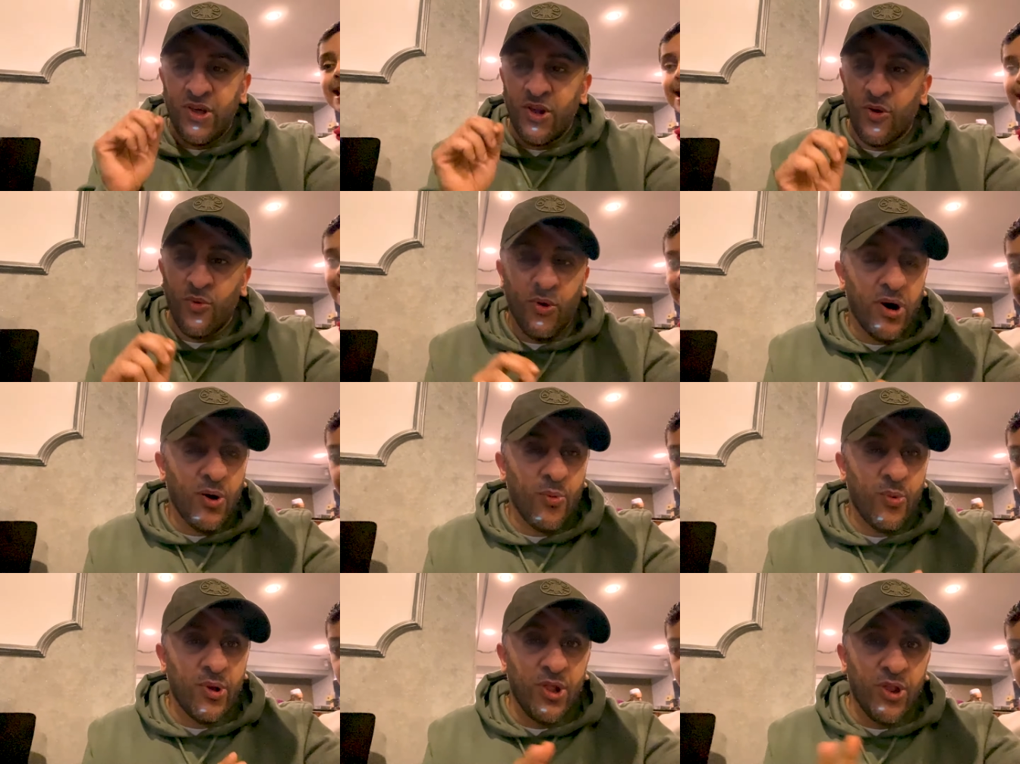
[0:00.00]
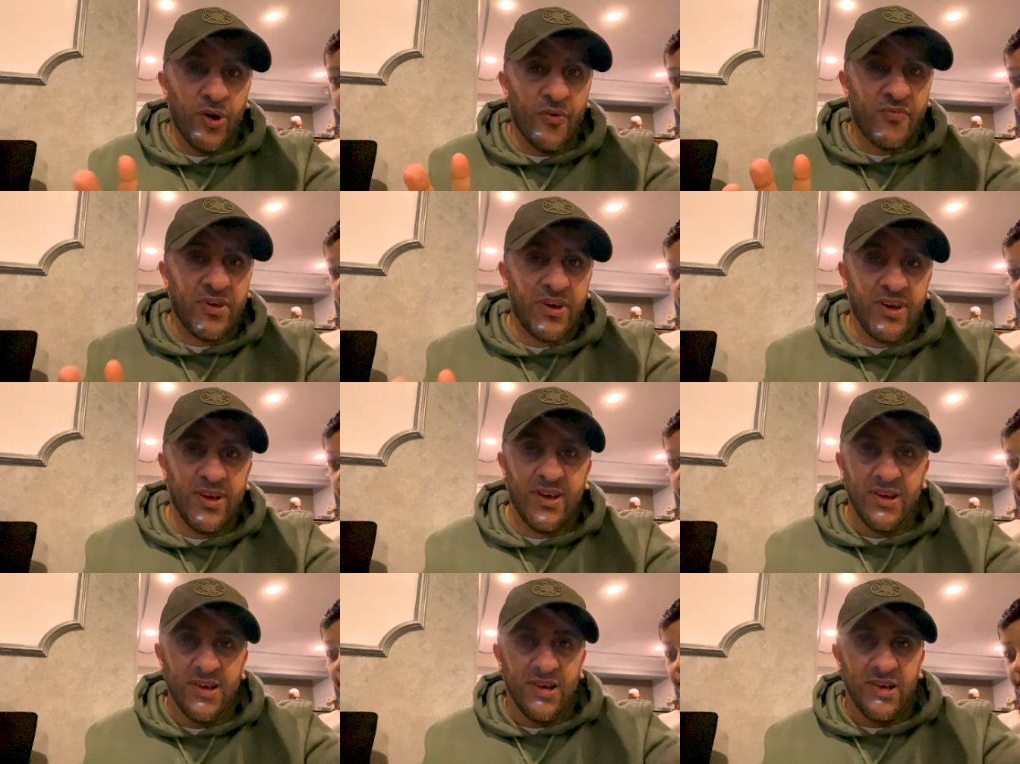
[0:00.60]
you know what? We loved
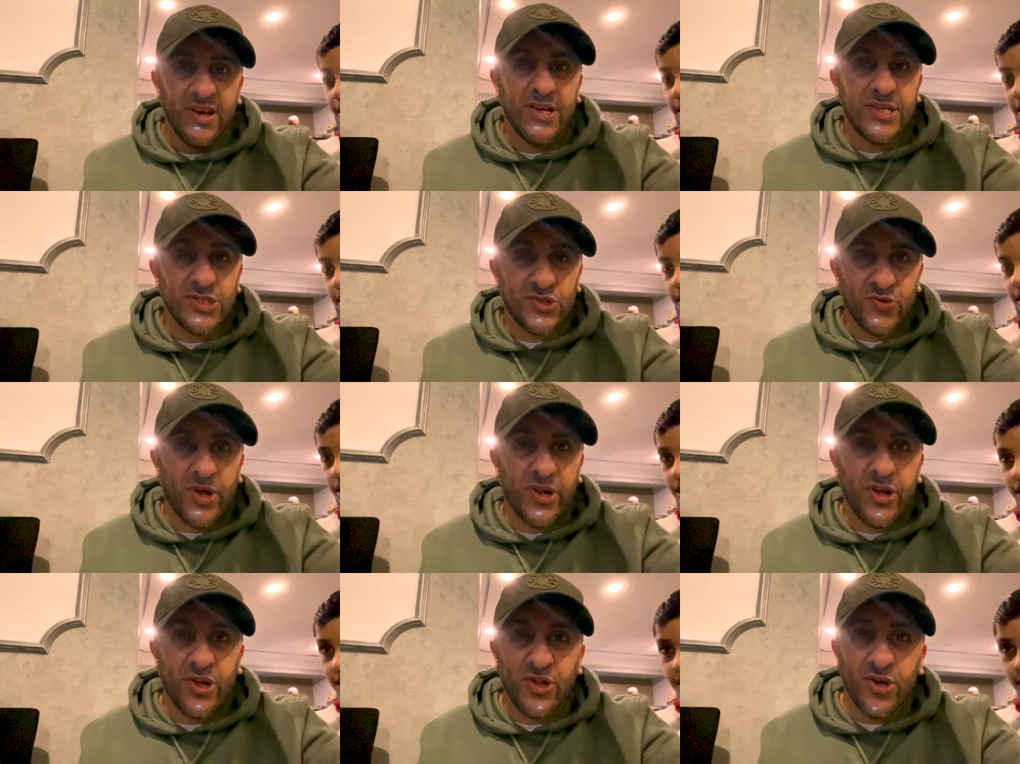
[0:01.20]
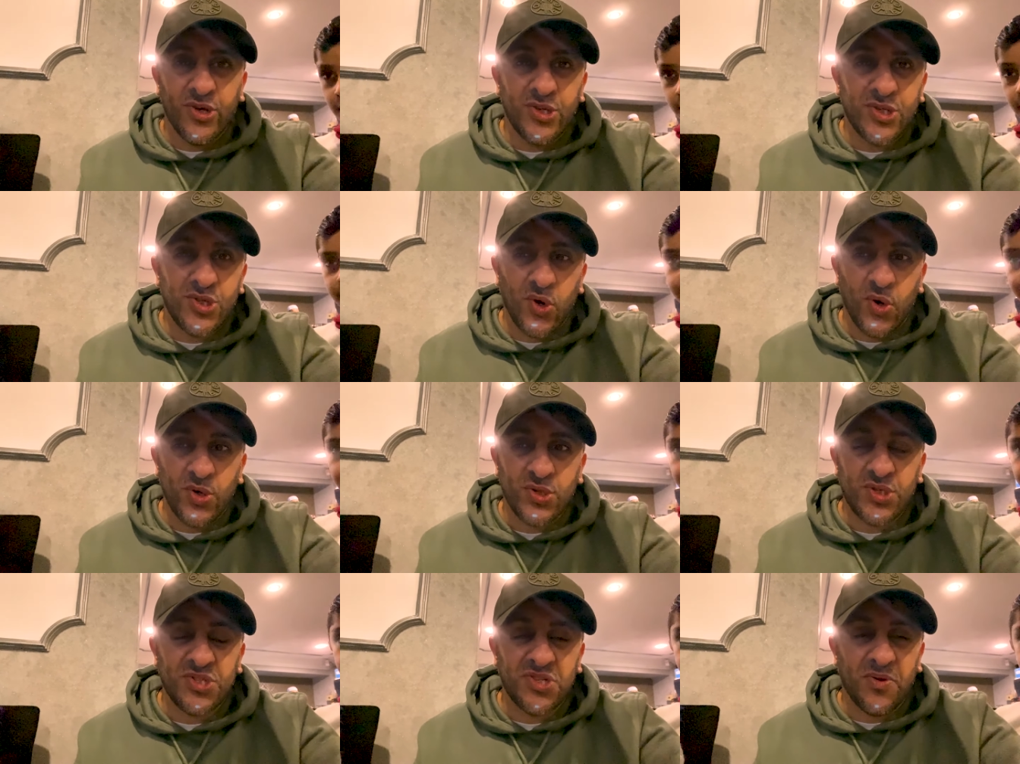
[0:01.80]
it. His red onion
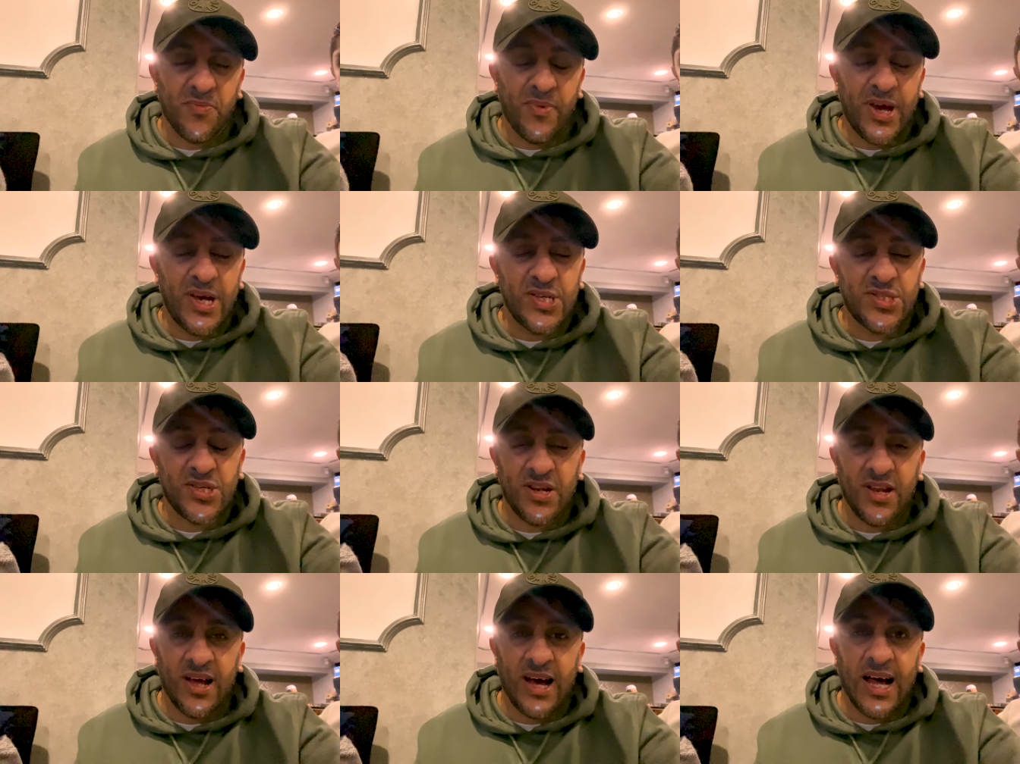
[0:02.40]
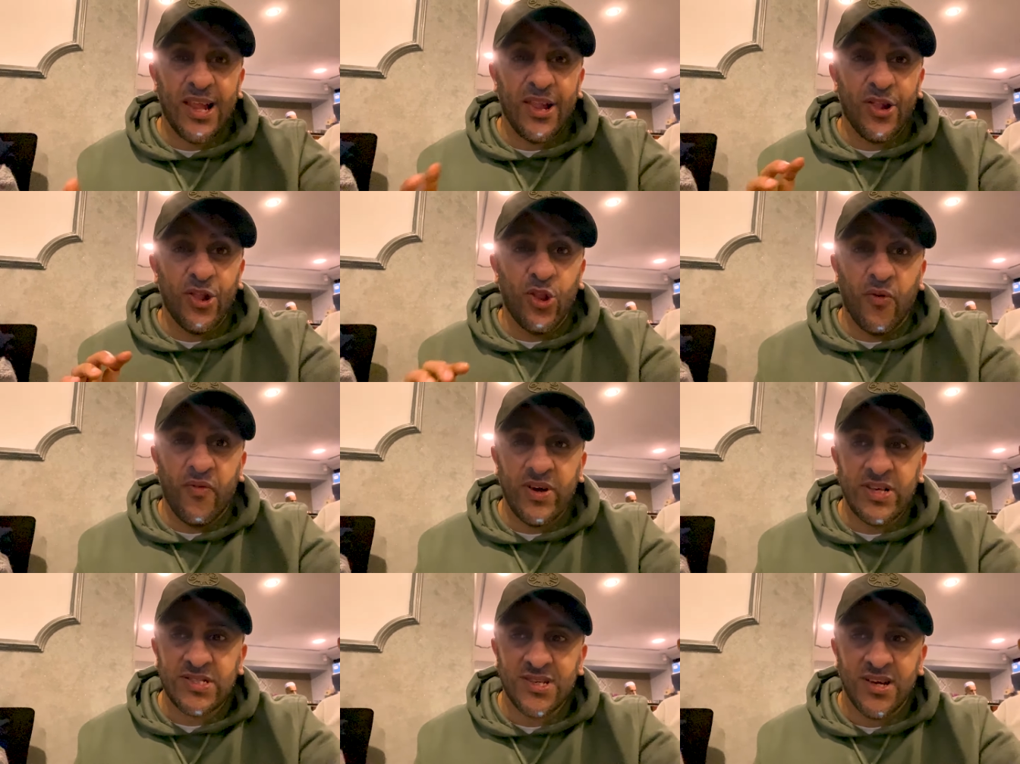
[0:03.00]
sauce is amazing. I
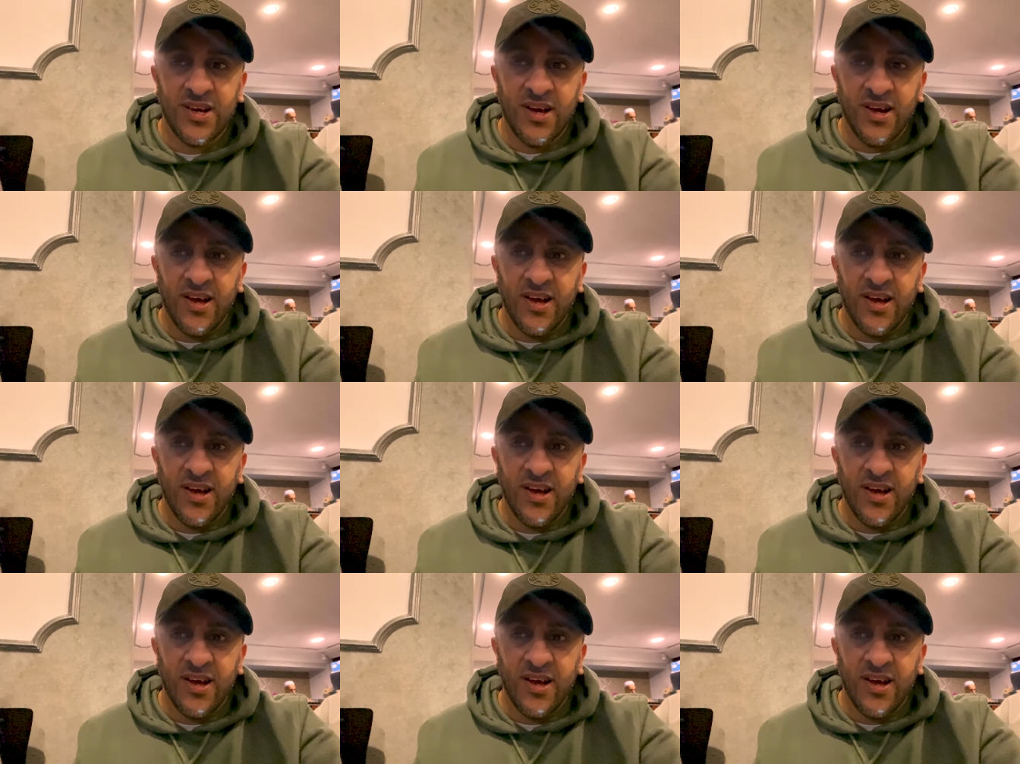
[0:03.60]
love it.